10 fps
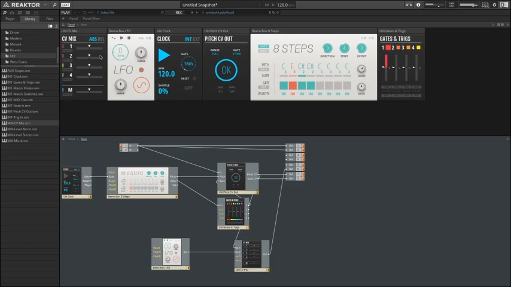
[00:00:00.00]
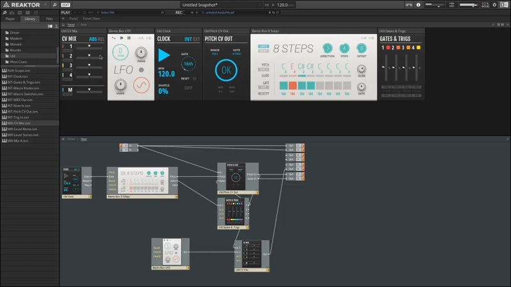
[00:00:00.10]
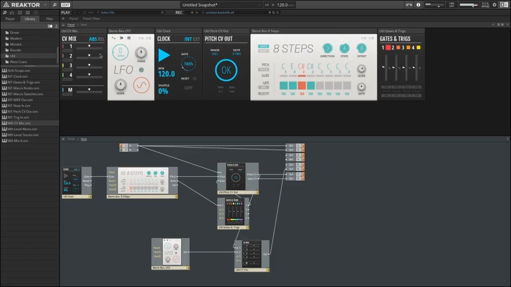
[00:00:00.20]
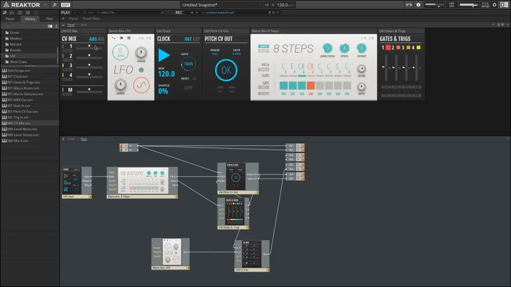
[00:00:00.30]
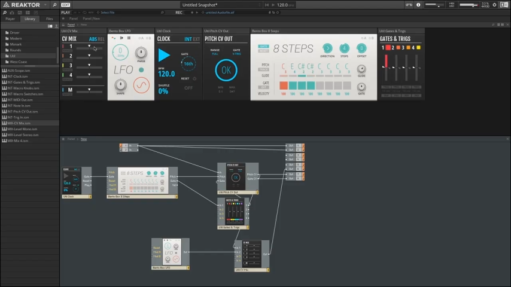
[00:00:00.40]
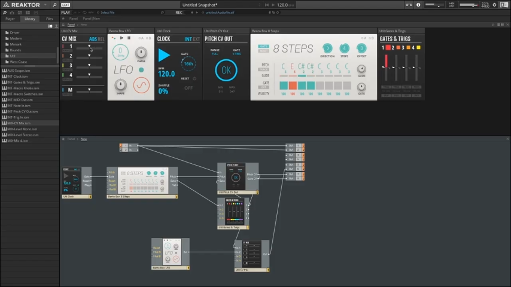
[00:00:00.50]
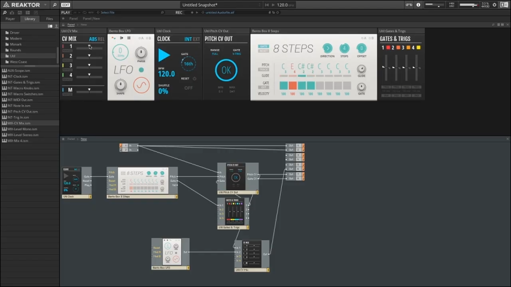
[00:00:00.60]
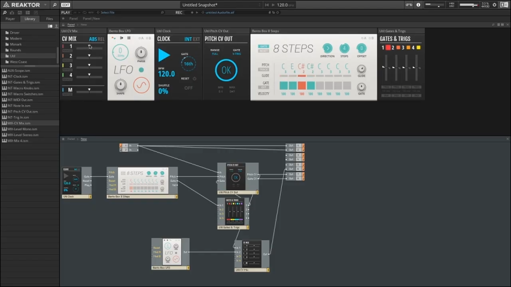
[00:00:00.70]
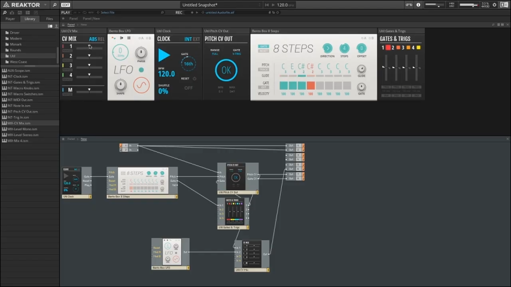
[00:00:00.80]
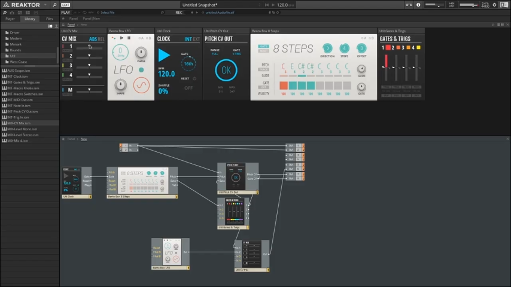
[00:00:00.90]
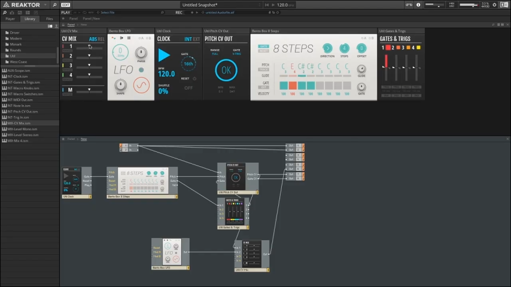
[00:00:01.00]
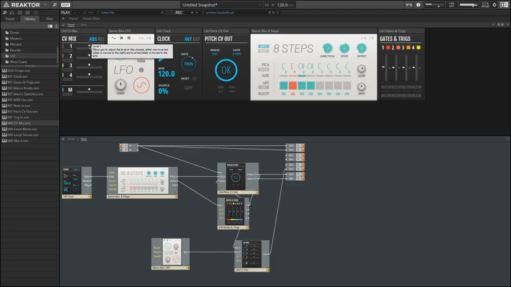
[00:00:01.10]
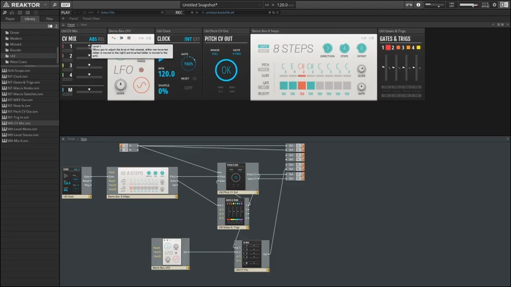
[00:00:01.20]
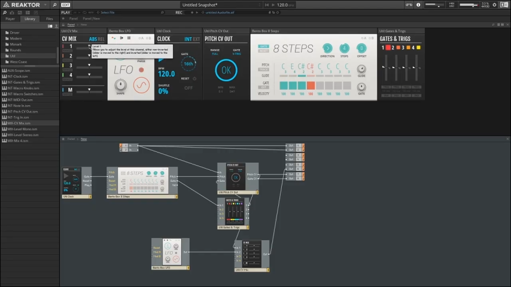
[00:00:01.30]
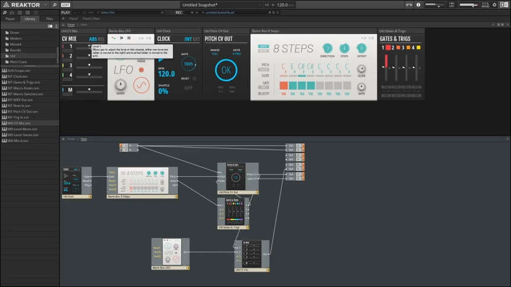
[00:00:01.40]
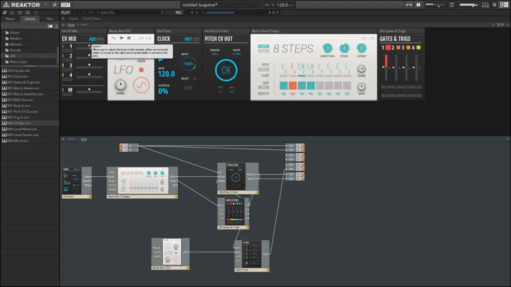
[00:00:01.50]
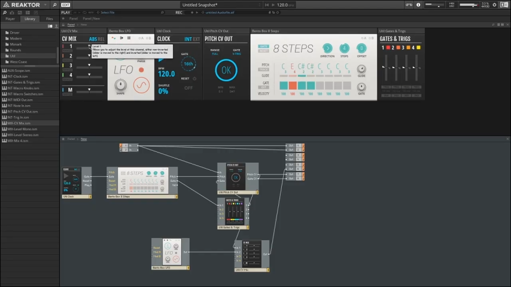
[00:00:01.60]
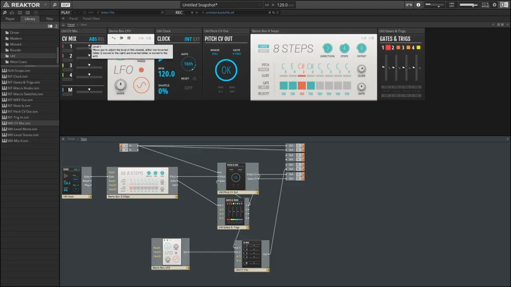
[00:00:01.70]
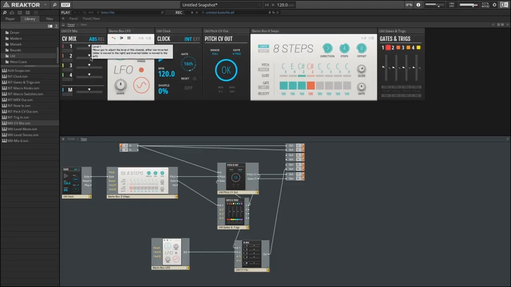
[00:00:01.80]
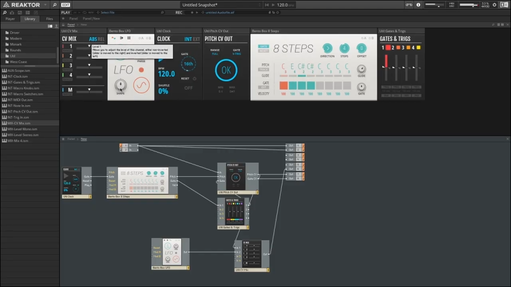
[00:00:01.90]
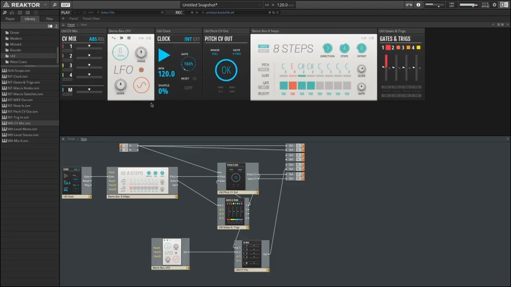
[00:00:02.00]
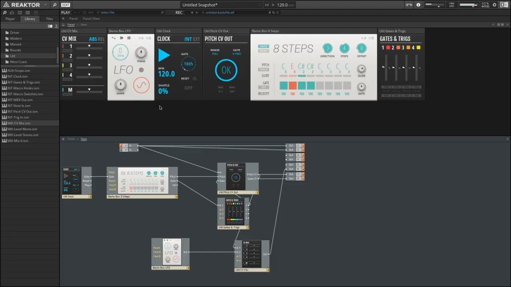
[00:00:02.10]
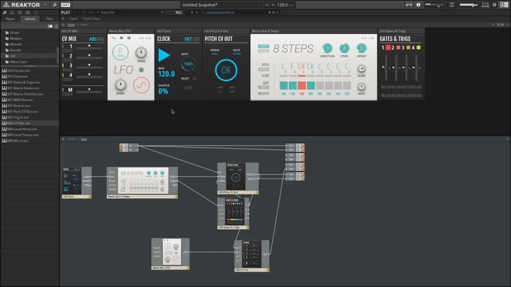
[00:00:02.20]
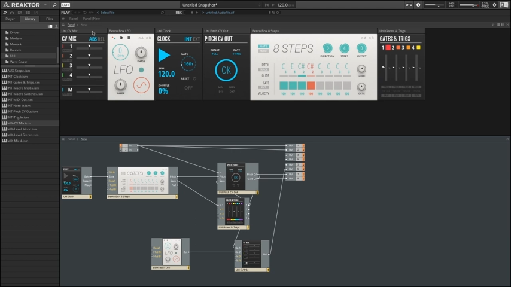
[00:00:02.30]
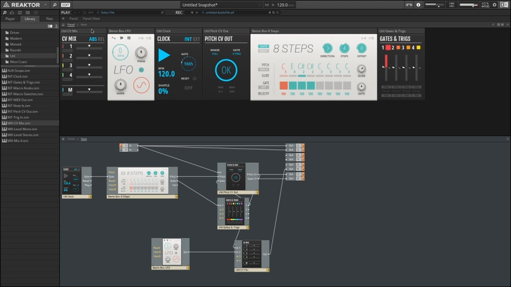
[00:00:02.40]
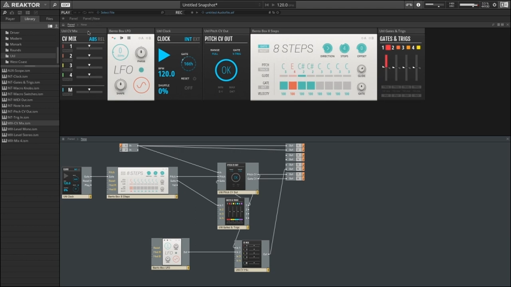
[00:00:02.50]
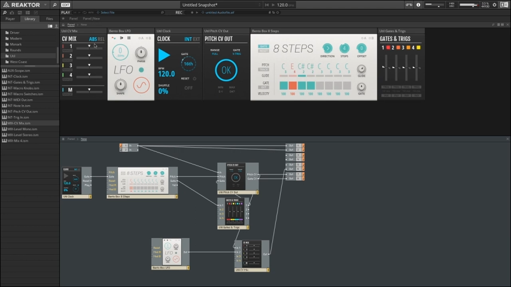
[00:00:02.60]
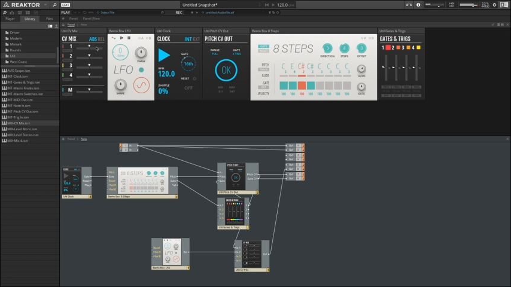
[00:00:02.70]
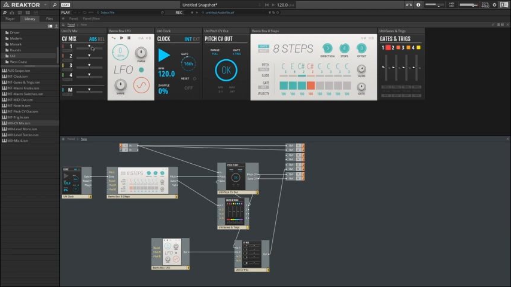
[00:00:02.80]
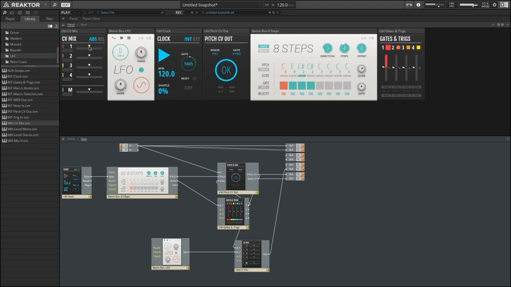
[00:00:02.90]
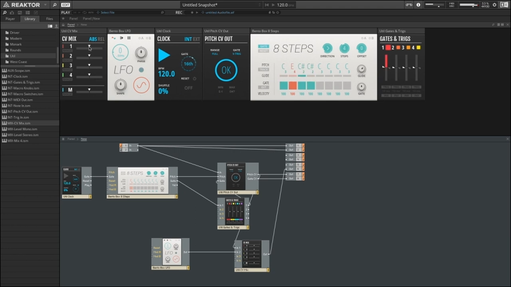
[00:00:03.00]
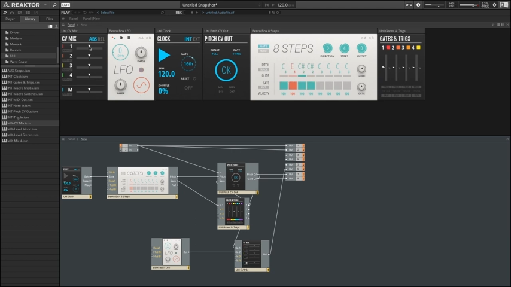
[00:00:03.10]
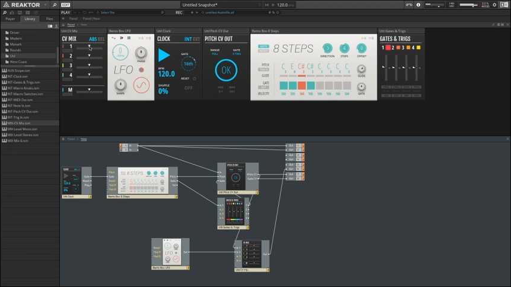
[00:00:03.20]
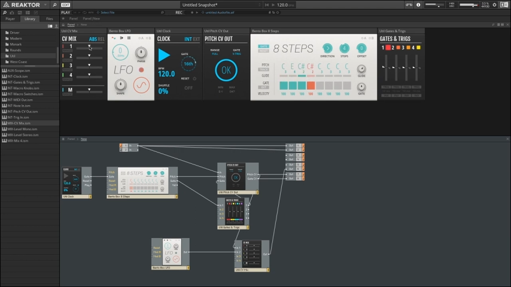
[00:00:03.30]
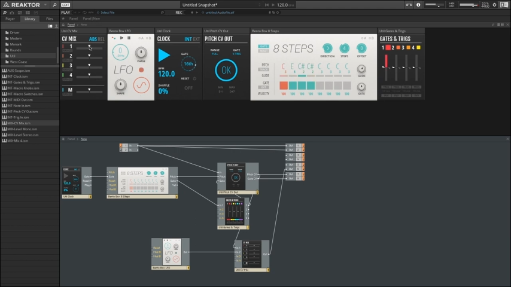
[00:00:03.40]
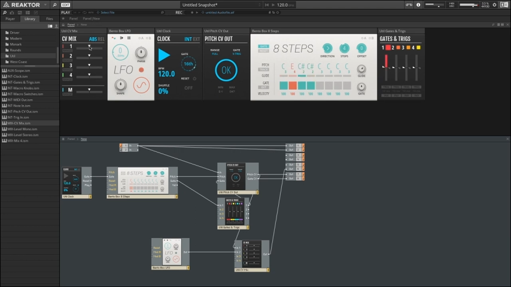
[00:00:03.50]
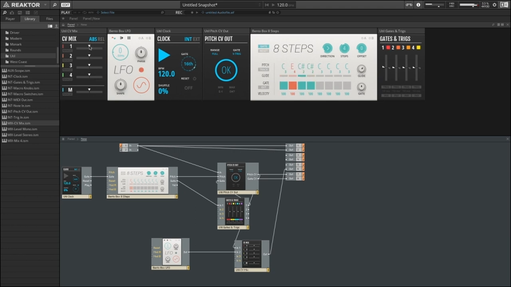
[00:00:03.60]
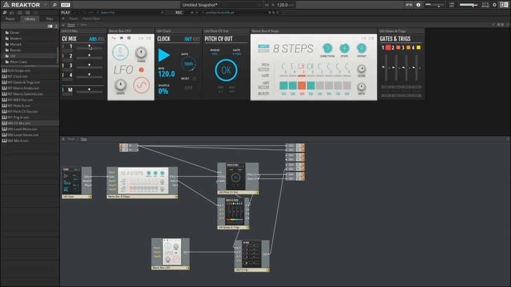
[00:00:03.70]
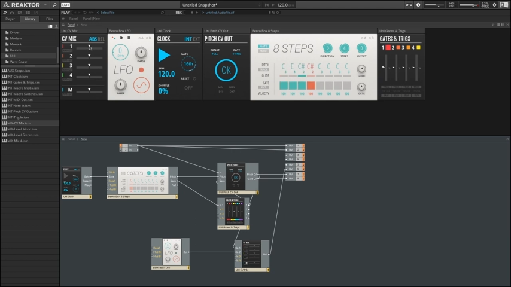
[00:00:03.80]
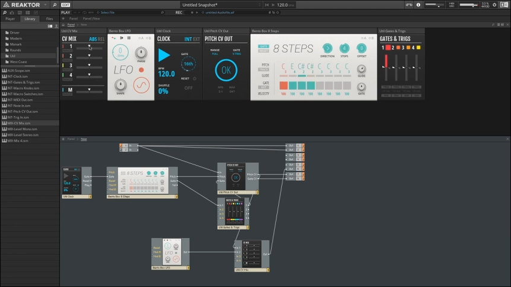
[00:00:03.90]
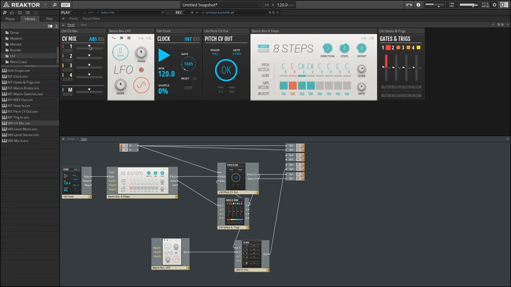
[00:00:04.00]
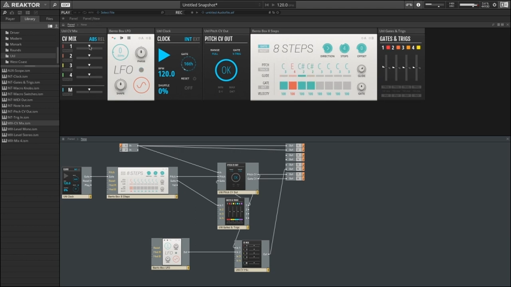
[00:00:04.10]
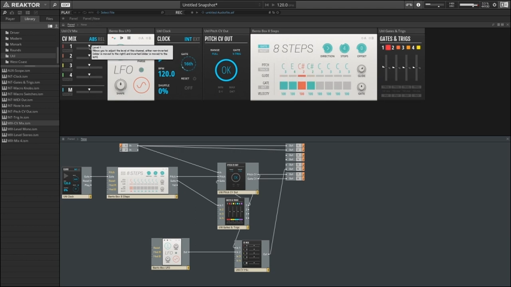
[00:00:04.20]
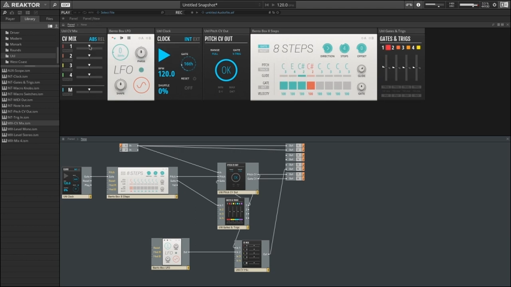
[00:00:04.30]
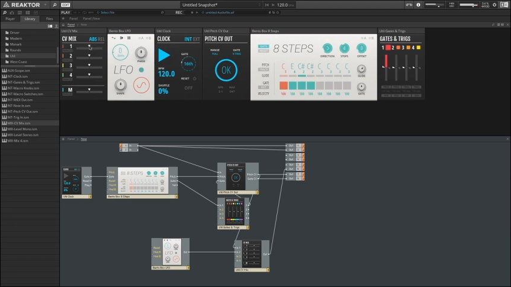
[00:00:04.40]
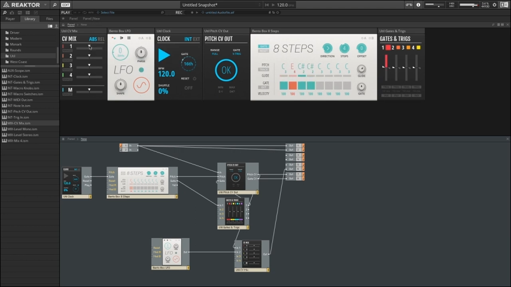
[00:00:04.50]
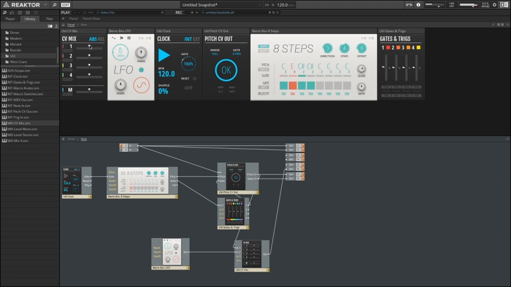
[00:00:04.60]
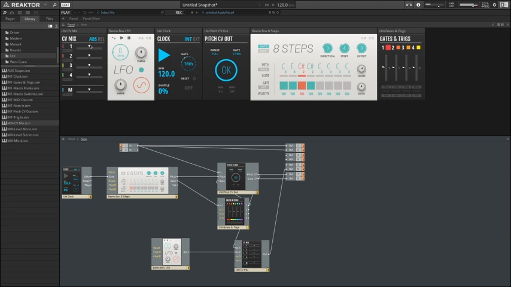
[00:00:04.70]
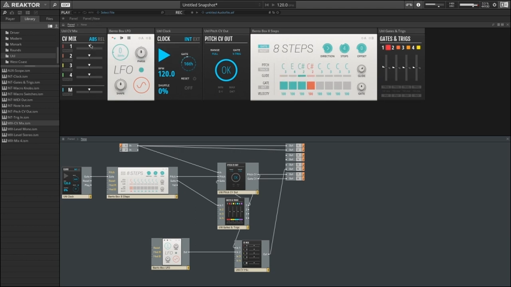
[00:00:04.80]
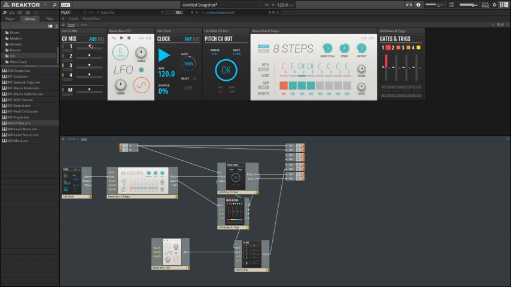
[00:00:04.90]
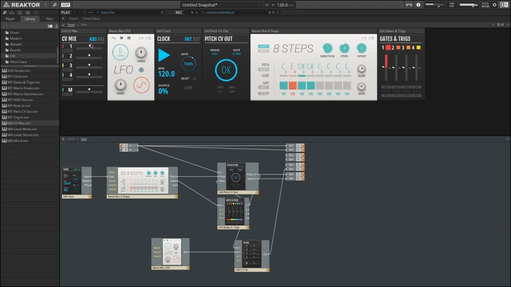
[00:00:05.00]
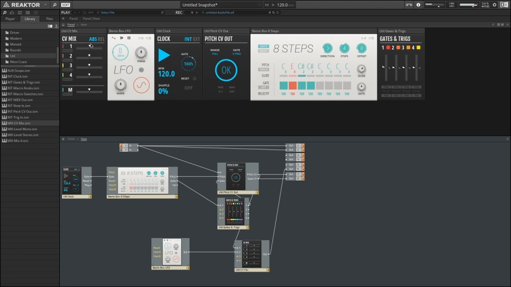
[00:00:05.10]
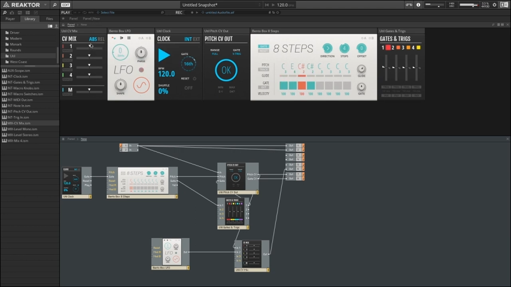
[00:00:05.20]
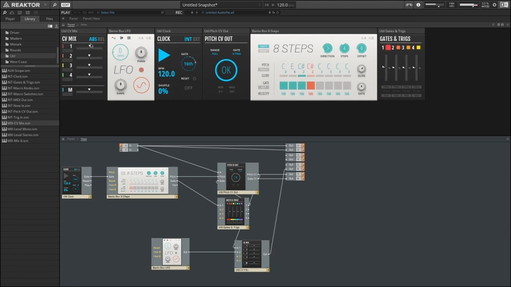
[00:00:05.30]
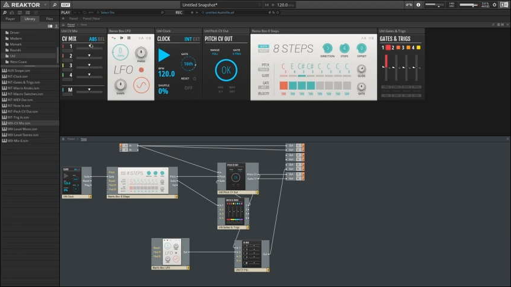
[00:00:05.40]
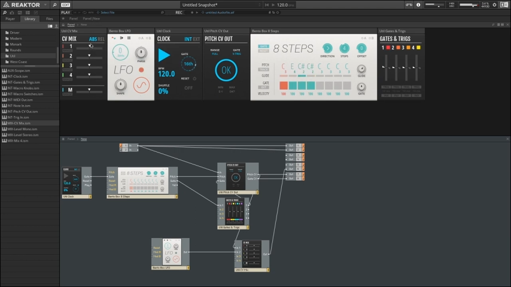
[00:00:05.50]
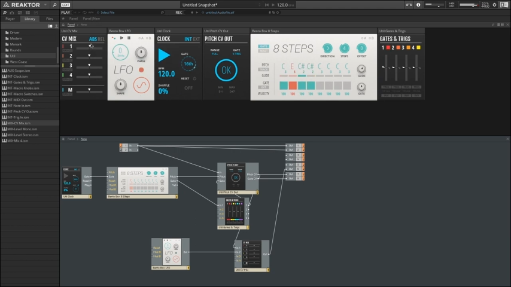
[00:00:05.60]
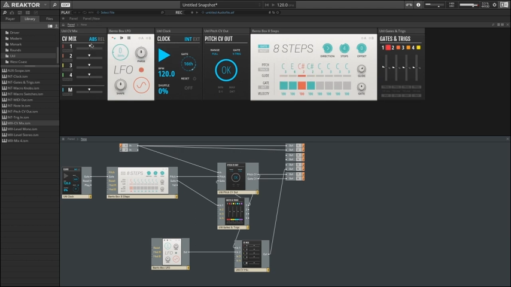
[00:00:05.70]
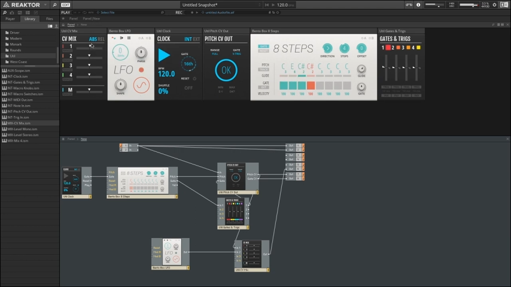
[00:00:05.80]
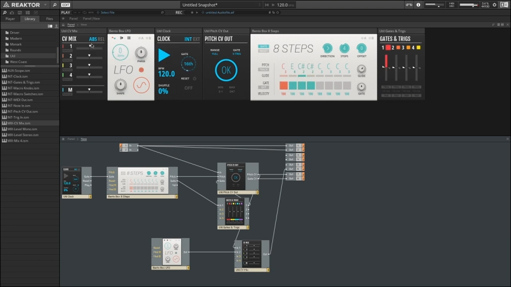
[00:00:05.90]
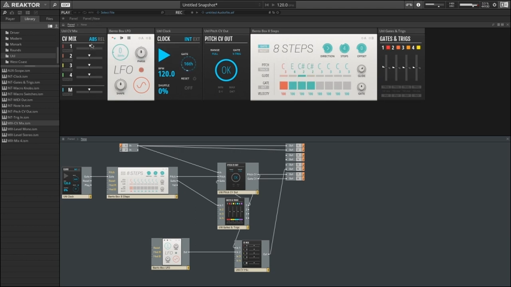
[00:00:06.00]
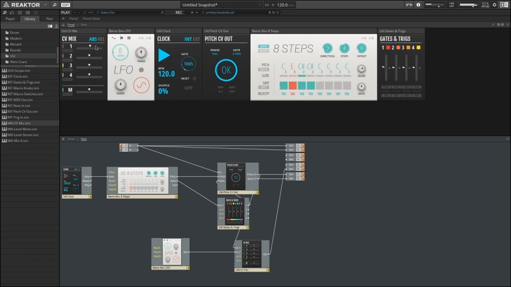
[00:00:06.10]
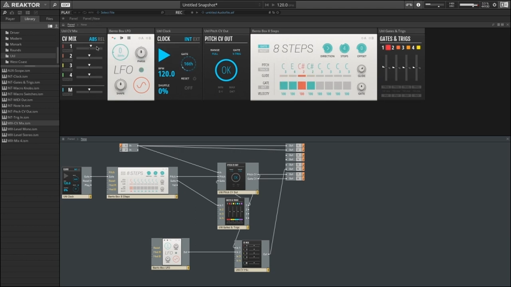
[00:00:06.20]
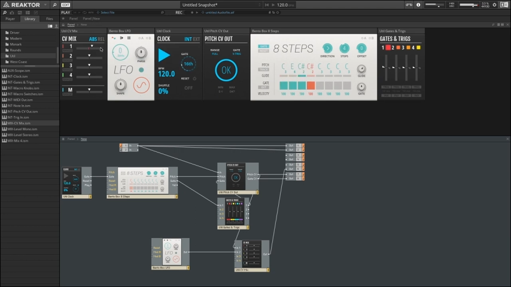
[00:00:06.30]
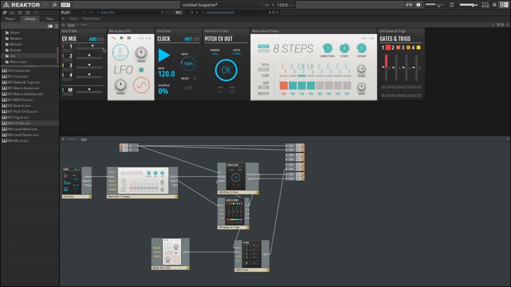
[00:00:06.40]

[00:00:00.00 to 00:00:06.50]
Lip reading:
No face is visible, so there are no lips to read.